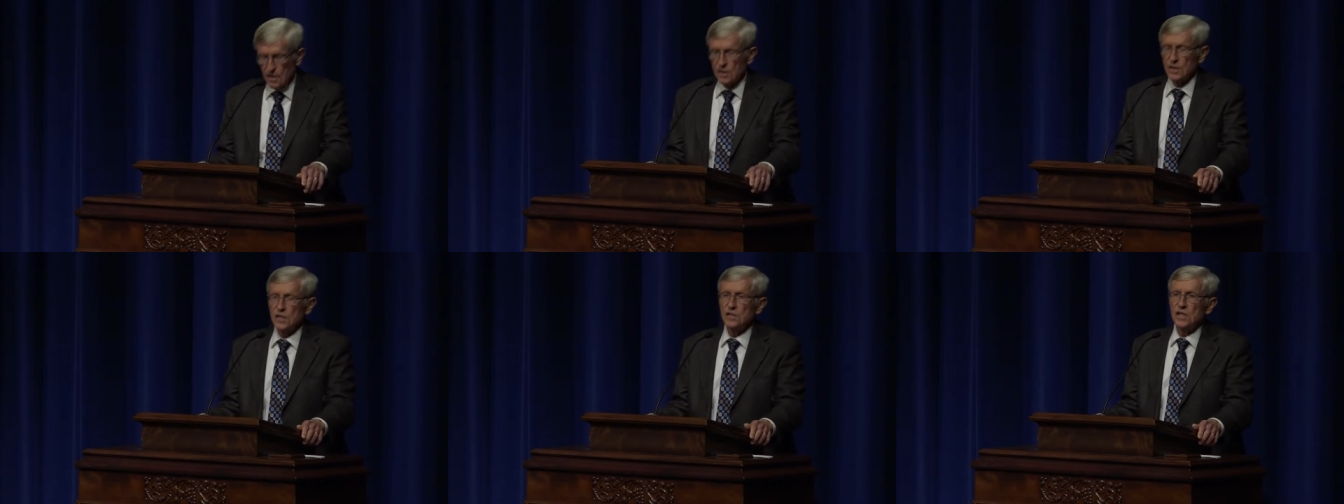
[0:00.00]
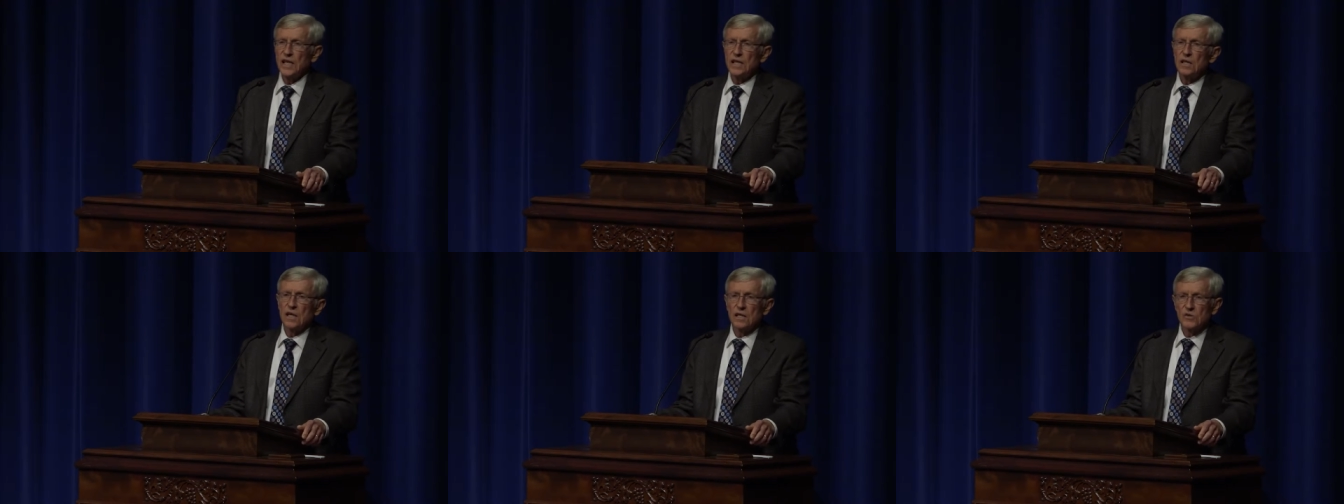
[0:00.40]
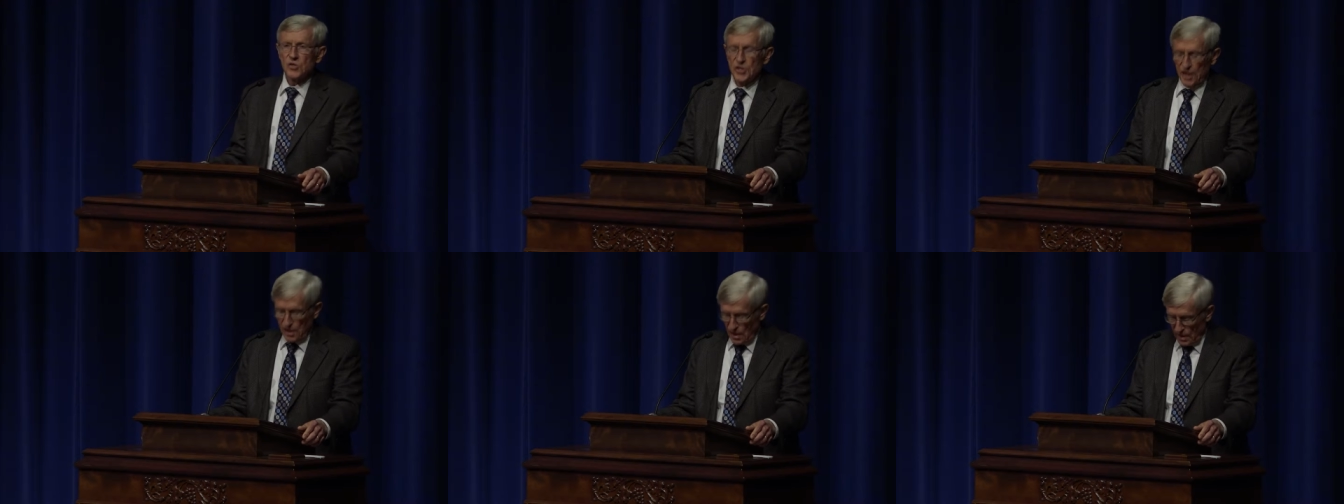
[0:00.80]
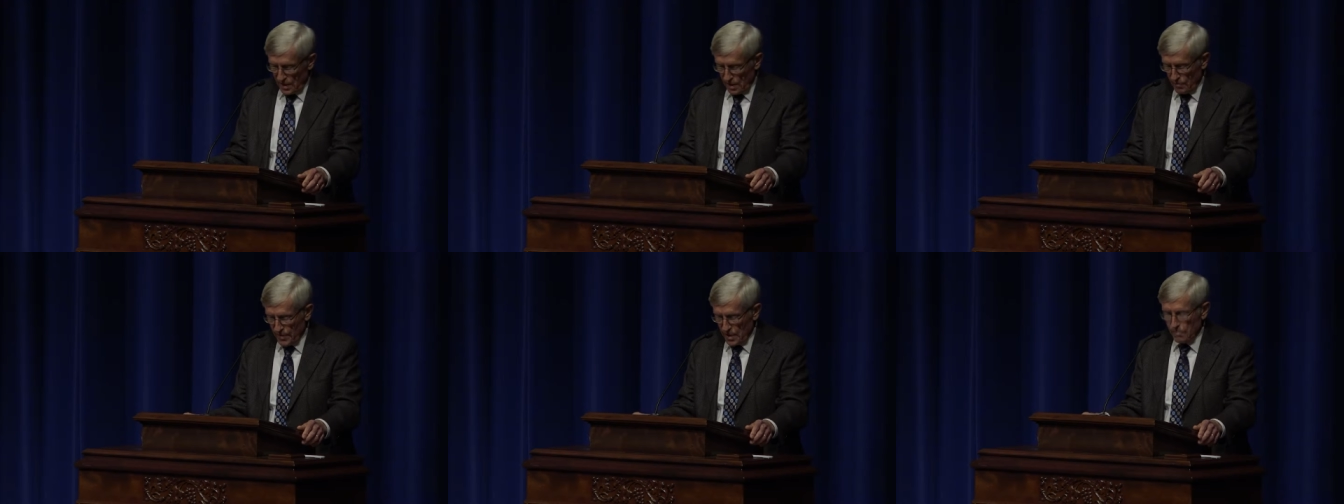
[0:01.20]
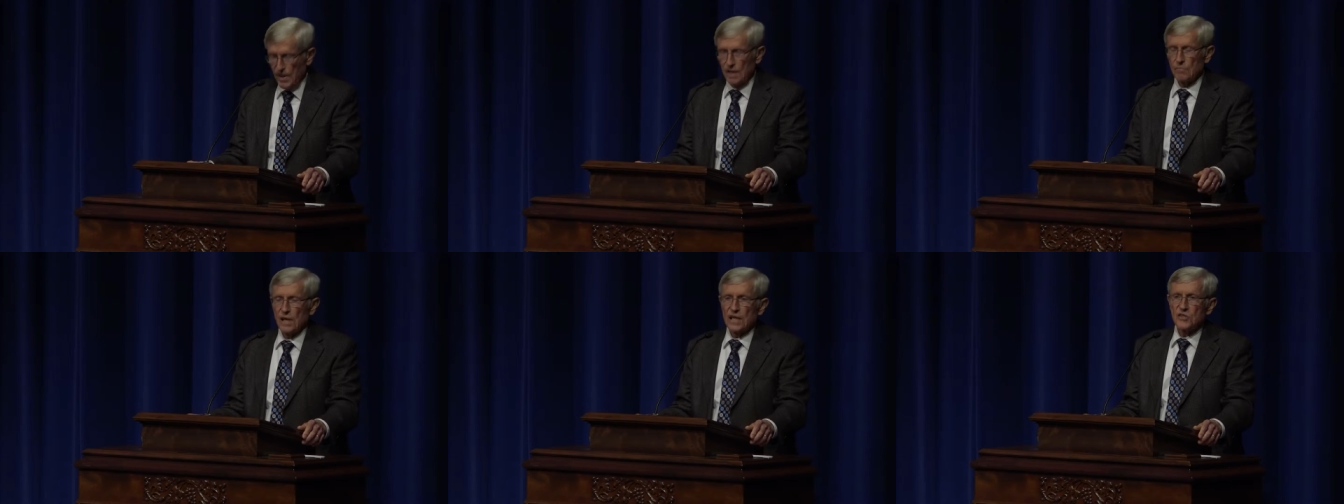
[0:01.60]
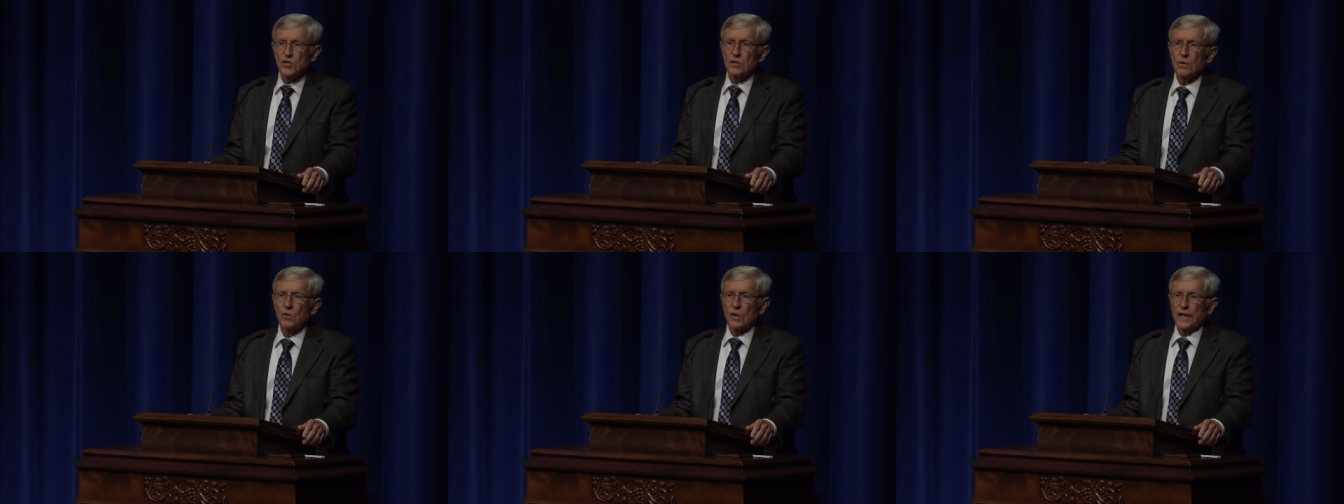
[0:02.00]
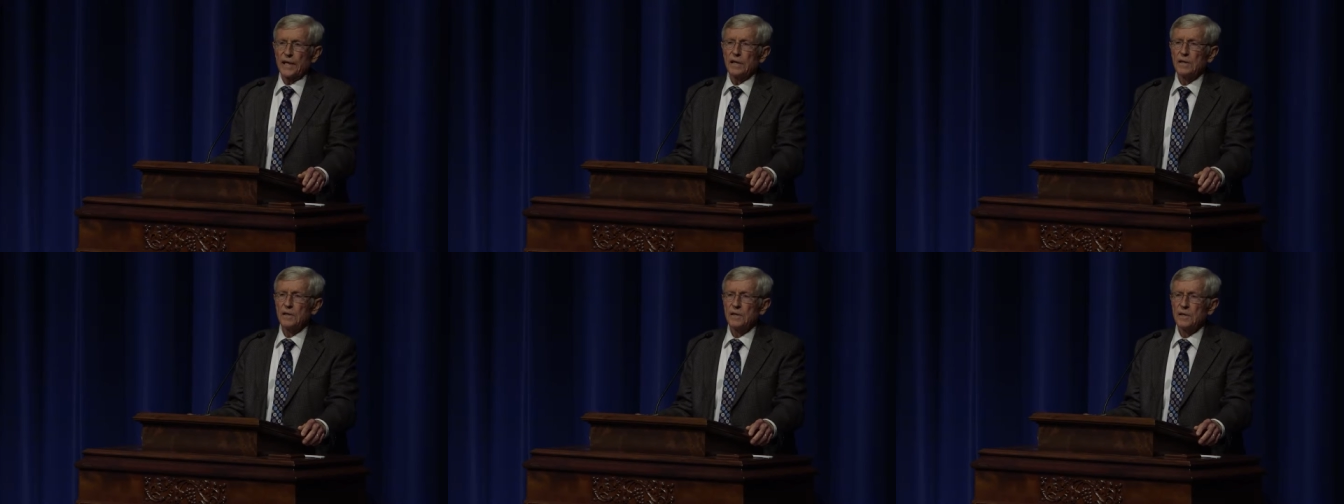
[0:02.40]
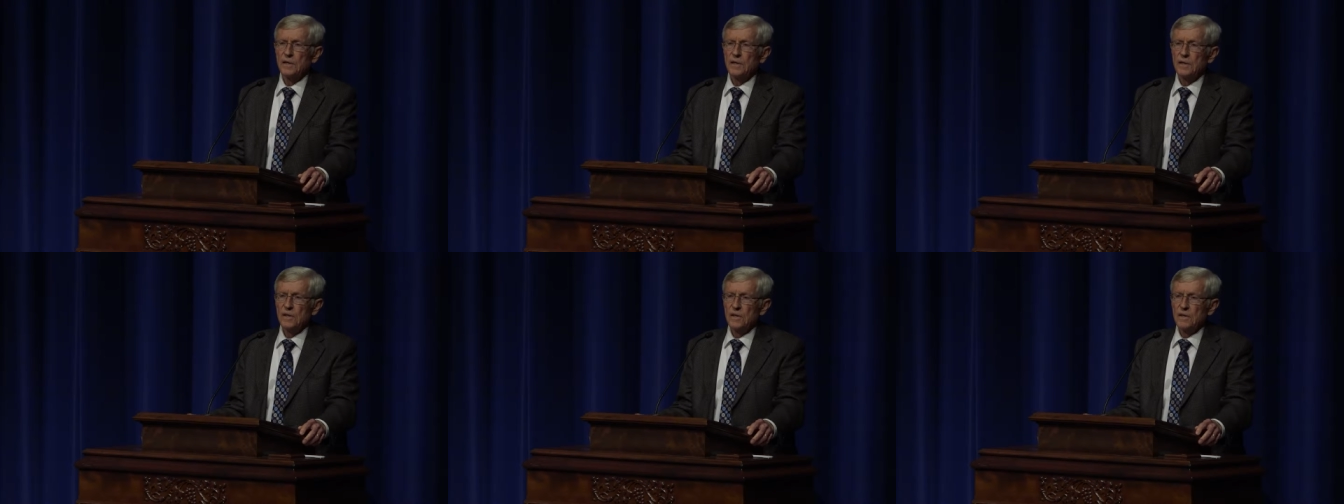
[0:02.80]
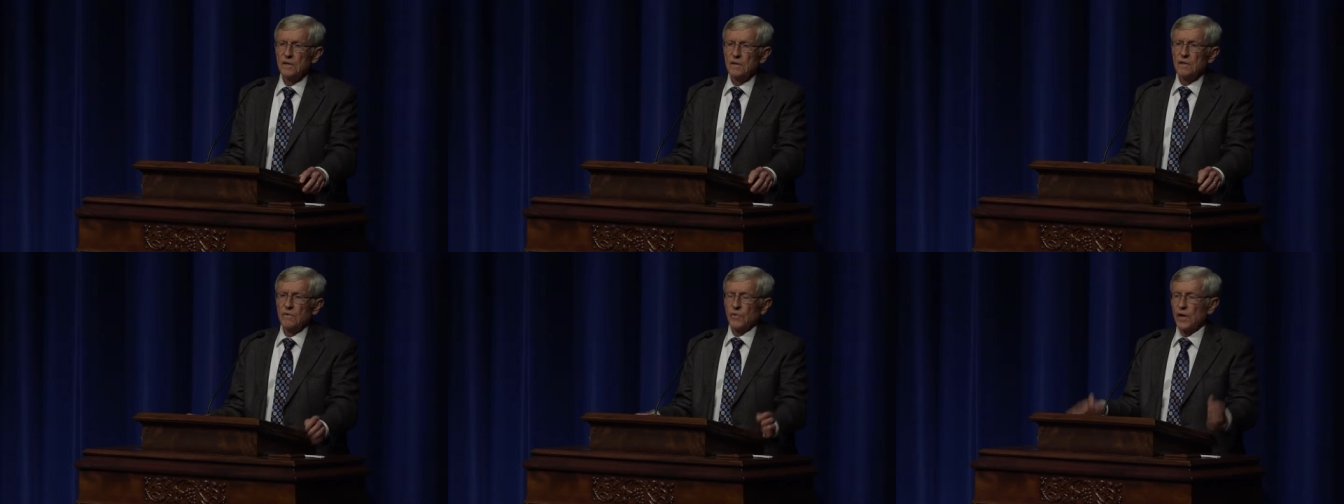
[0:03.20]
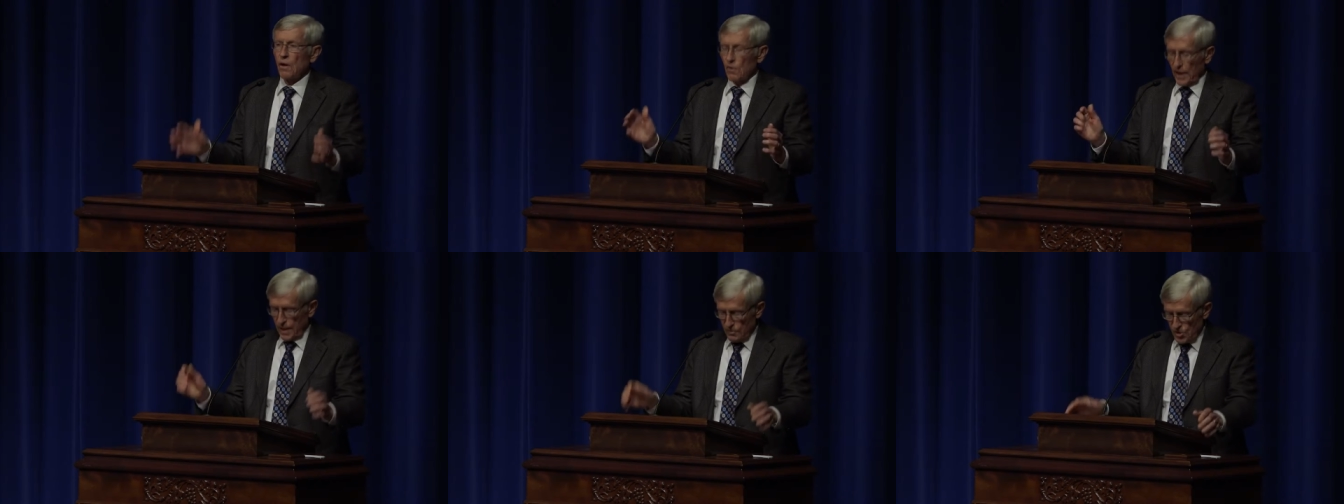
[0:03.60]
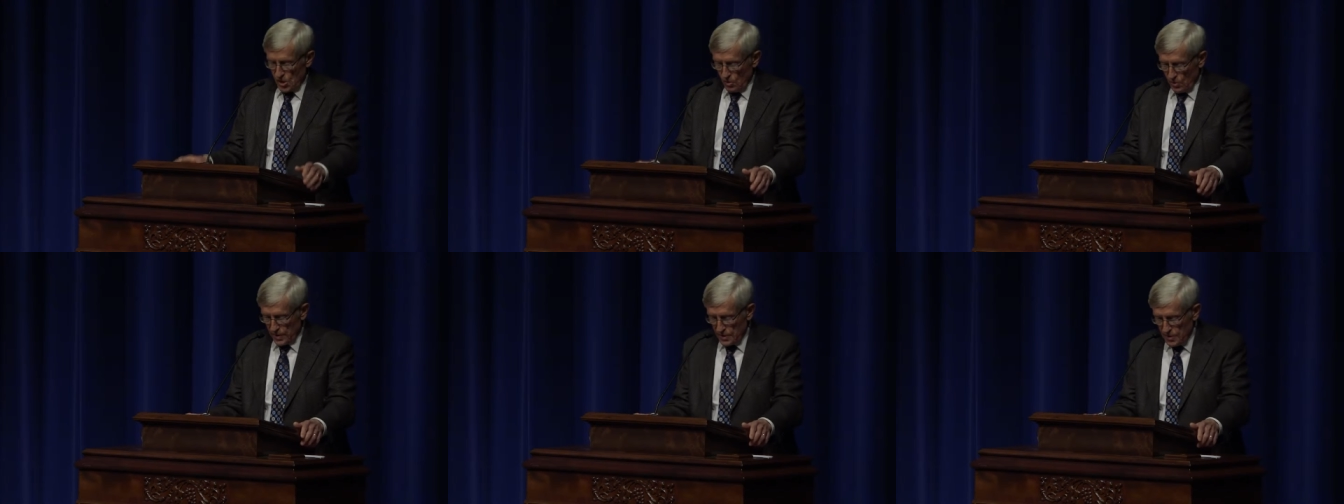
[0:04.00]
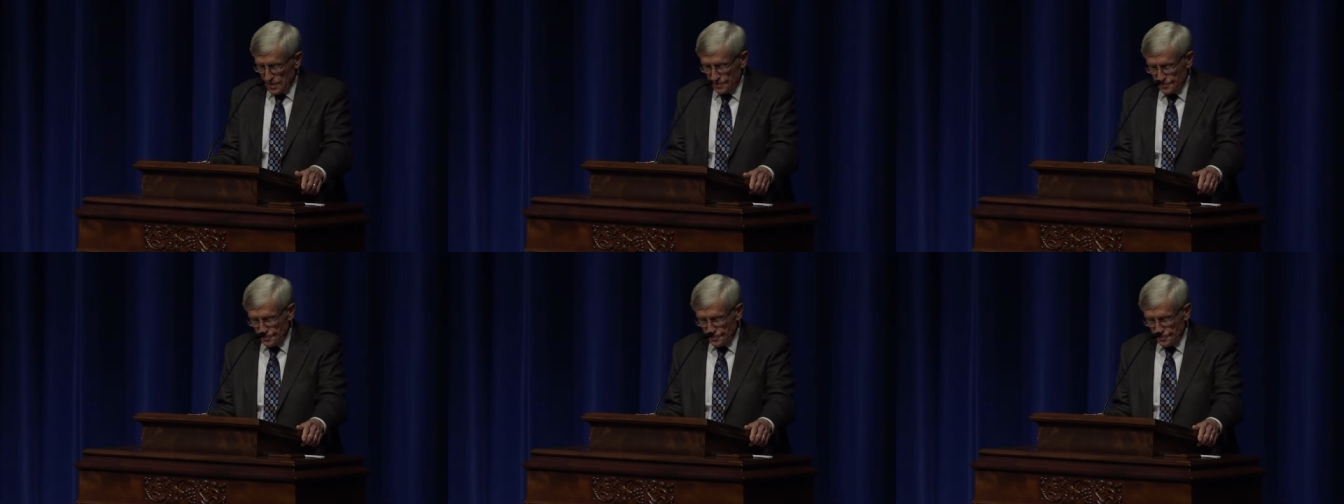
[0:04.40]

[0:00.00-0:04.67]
then you need to understand a little bit about my story. We all have stories.